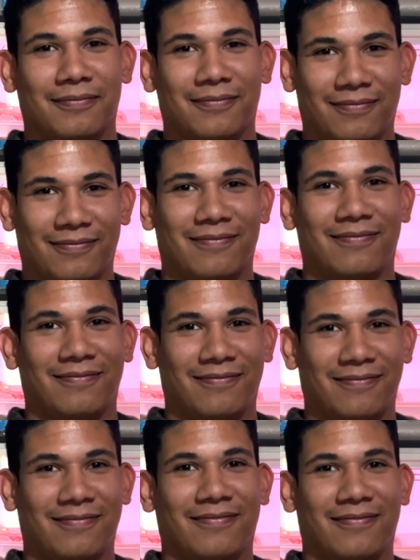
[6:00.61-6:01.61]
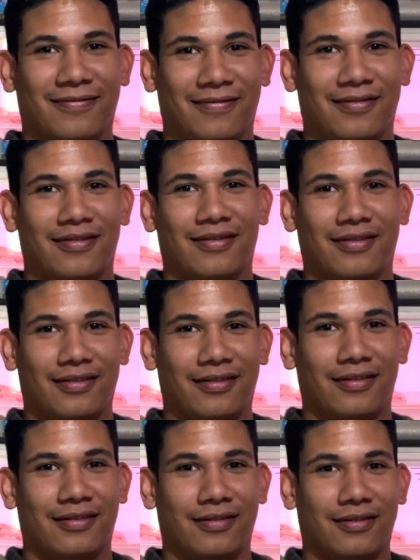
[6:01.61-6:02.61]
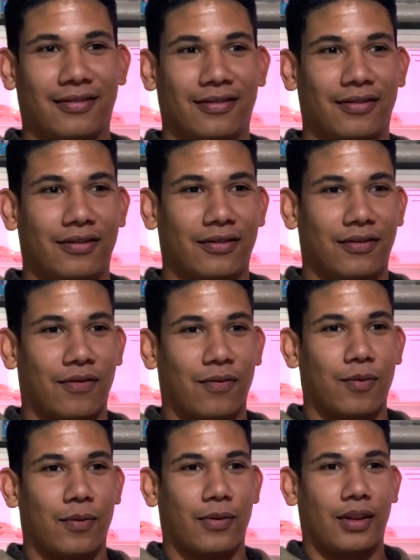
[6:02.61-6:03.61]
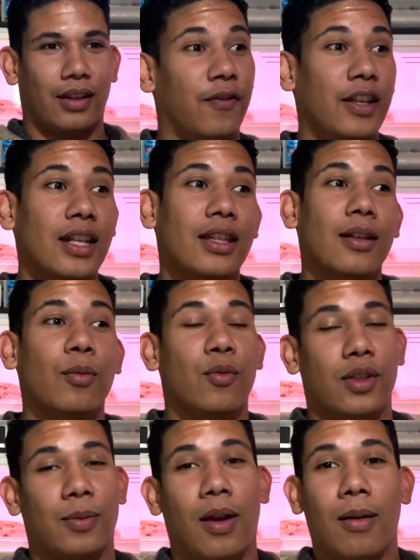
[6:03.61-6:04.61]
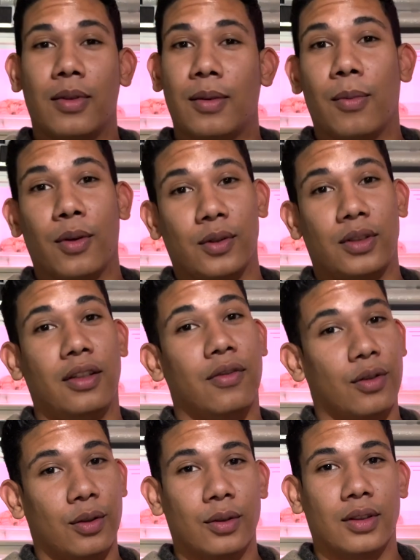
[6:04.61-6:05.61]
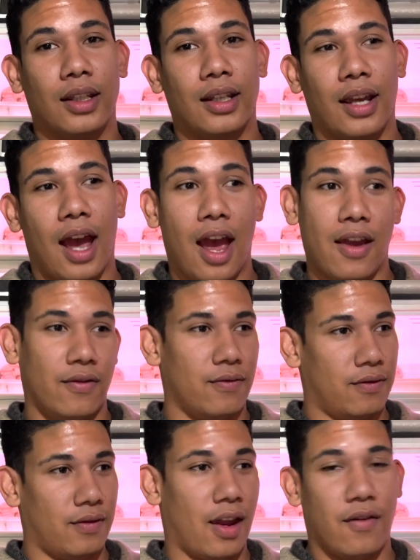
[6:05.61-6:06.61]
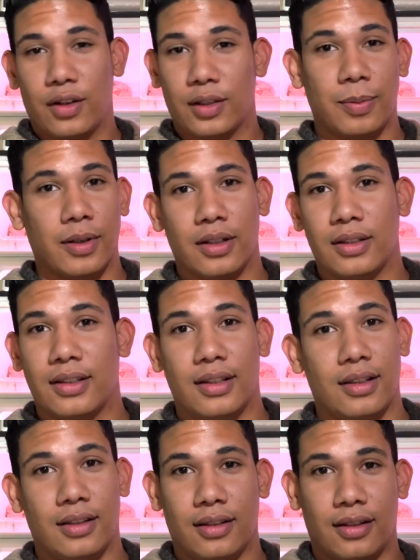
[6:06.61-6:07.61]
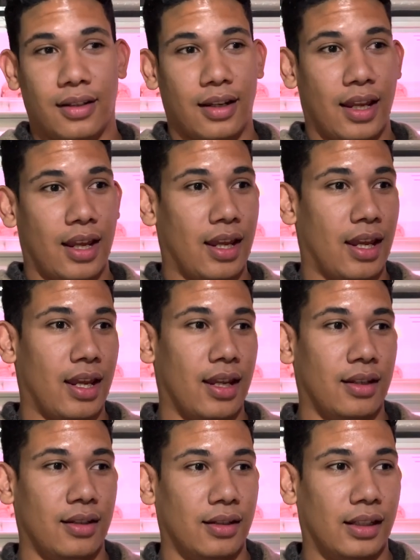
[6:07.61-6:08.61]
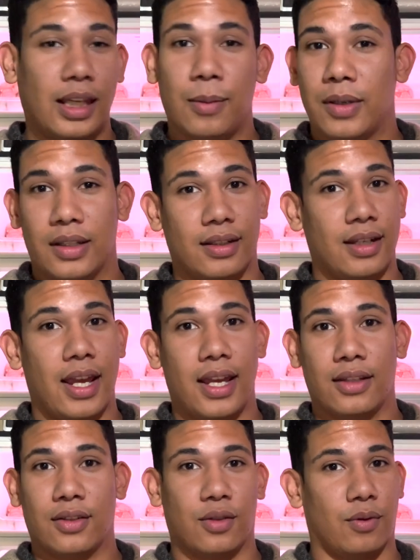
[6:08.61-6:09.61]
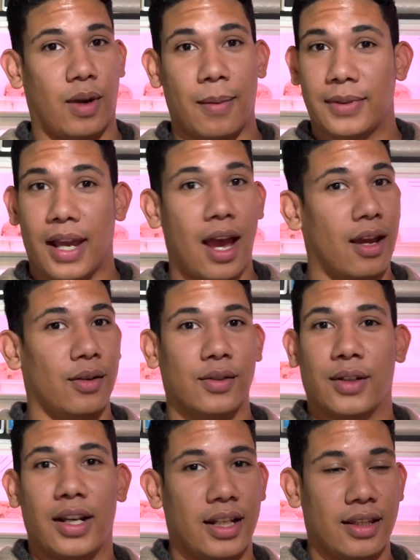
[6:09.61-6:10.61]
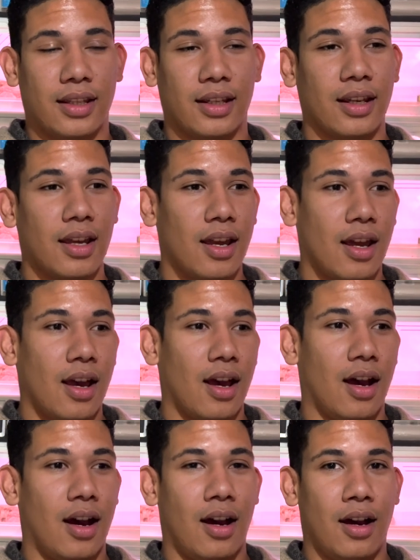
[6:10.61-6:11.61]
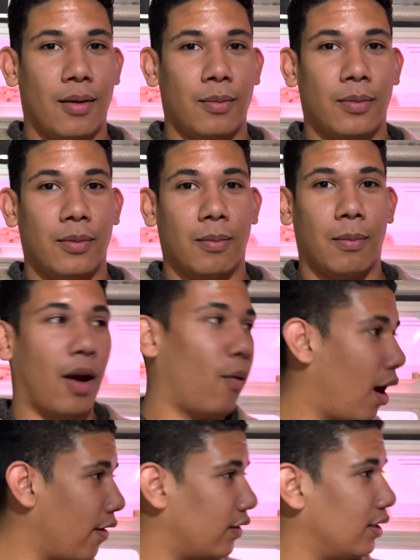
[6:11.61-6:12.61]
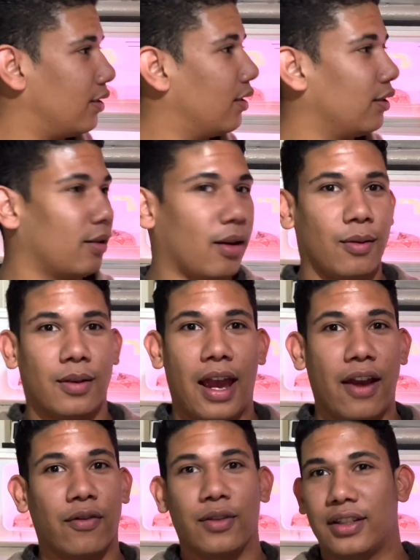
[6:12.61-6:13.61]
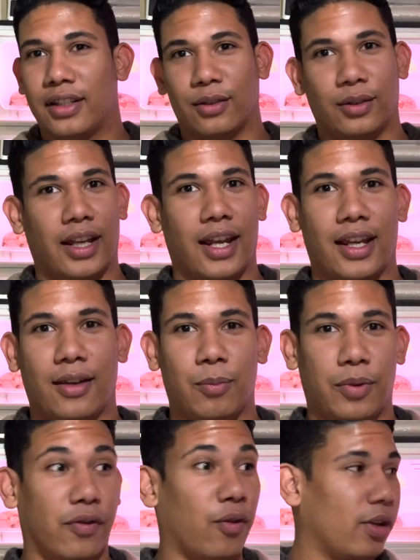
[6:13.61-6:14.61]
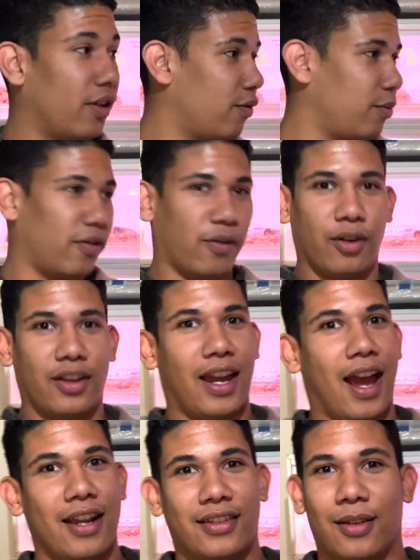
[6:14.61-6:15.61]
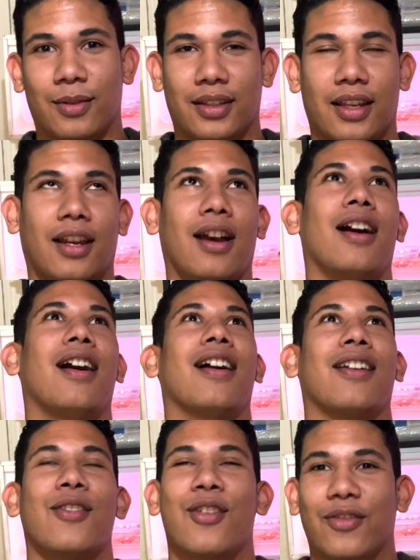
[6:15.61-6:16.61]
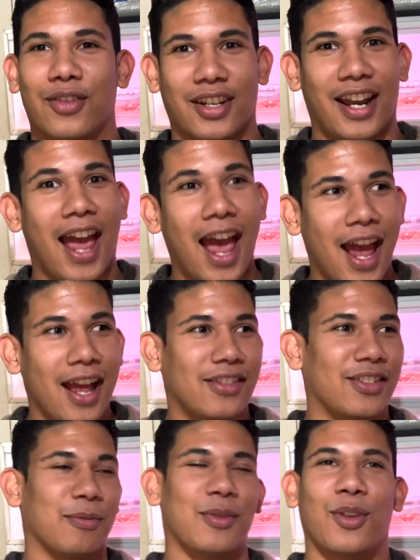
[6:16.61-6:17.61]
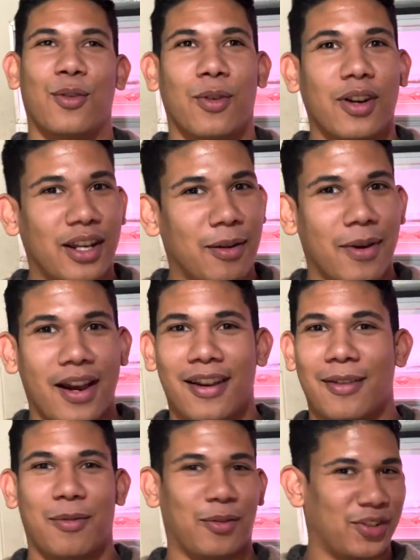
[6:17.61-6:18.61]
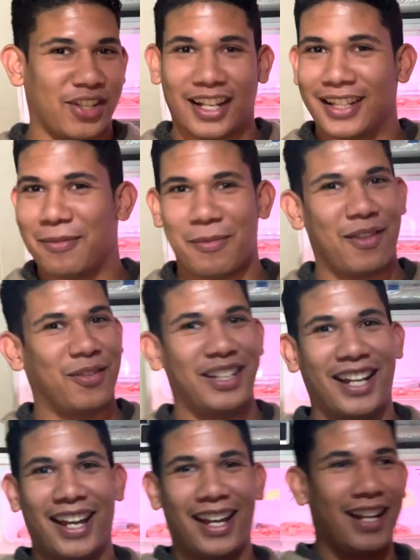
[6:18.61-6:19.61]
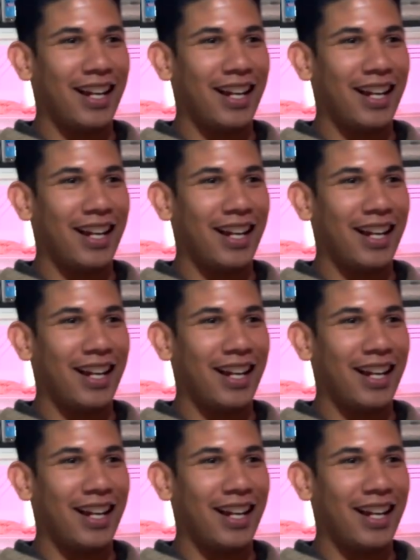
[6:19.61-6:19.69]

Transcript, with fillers: their feeding trials. How do they? How did that go? How did feeding them go? Feeding them was probably the most difficult thing I've ever experienced in in keeping anything. Snakes or reptiles or anything. Okay. Um, my wife can tell you I, every single day before, even before they hatched, I was like, ah, oh, I don't know if they're gonna hatch. I'm so worried about them. I was checking them every day.